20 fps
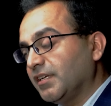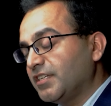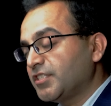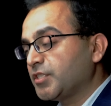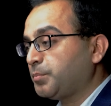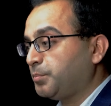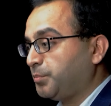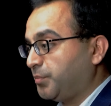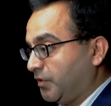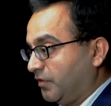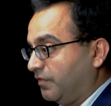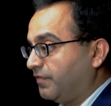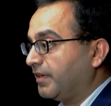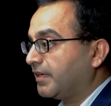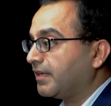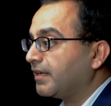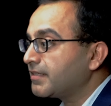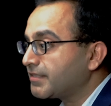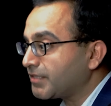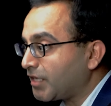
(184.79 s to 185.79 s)
is a perfect
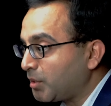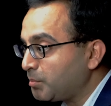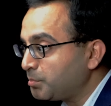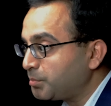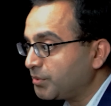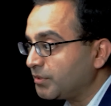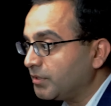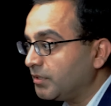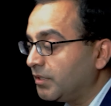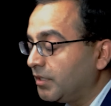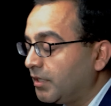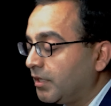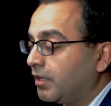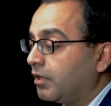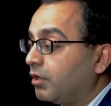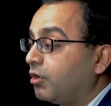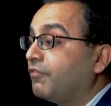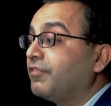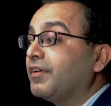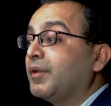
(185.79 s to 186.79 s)
example
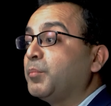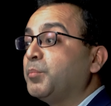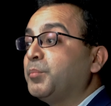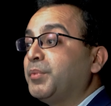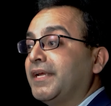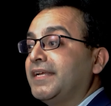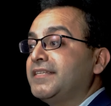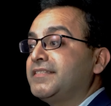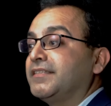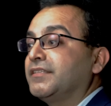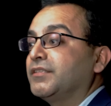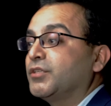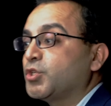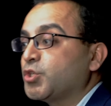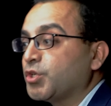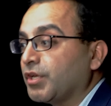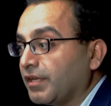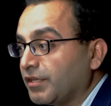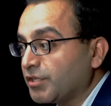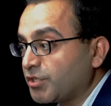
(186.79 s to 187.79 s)
of embracing the
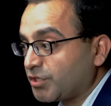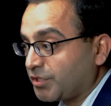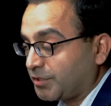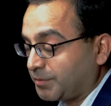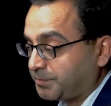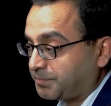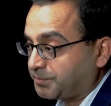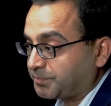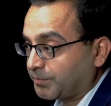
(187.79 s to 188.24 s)
change.